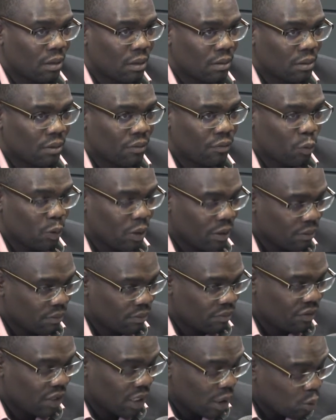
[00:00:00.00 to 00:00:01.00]

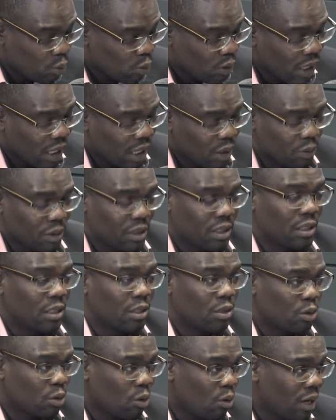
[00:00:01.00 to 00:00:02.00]
vernacular, which is
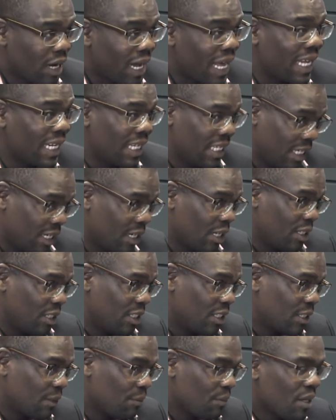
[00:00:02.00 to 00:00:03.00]
Xitsonga, and
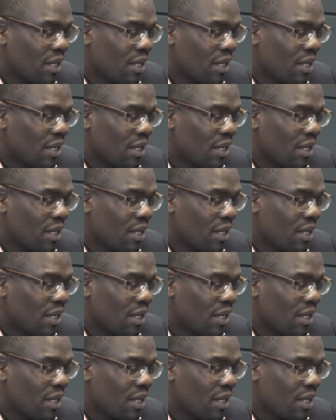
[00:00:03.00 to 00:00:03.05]
English.